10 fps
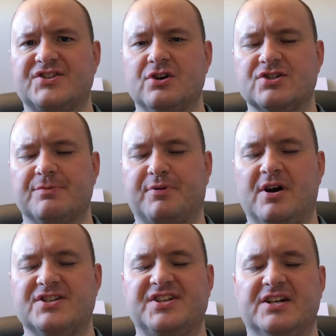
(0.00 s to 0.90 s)
it's no
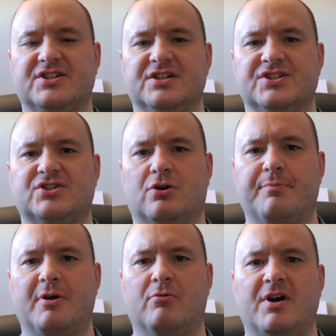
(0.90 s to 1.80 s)
surprise that uh,
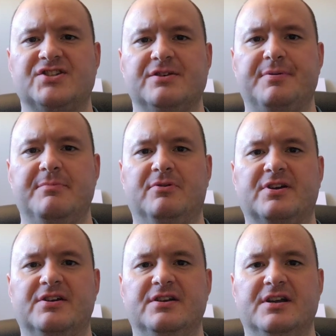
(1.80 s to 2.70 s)
Scorpio rising
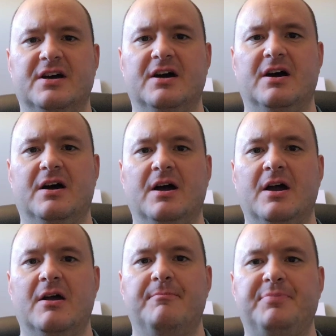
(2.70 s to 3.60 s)
people can
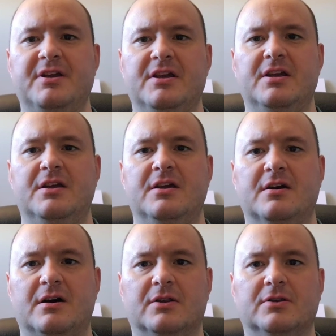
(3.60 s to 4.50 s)

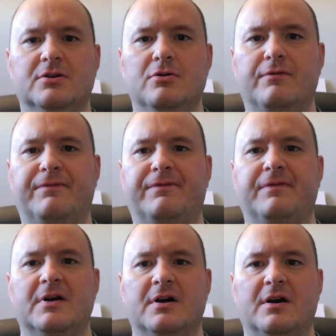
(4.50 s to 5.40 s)
be
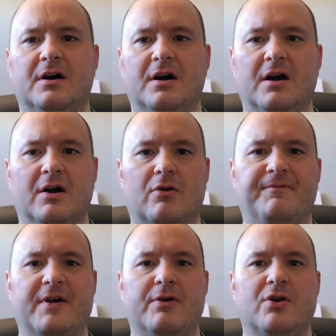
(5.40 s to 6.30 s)
aloof,
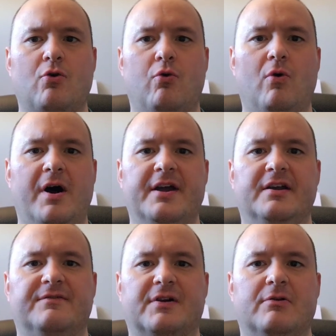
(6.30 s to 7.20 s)
very
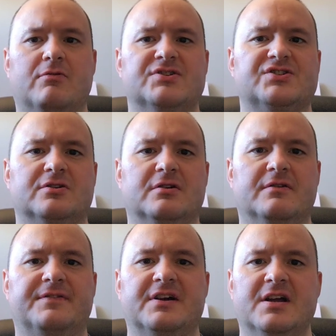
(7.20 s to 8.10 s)
quiet, very
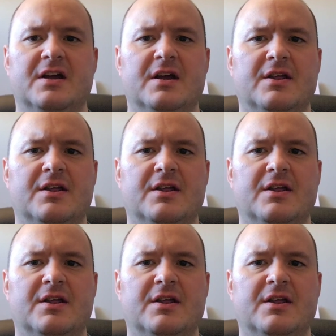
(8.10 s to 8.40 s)
reserved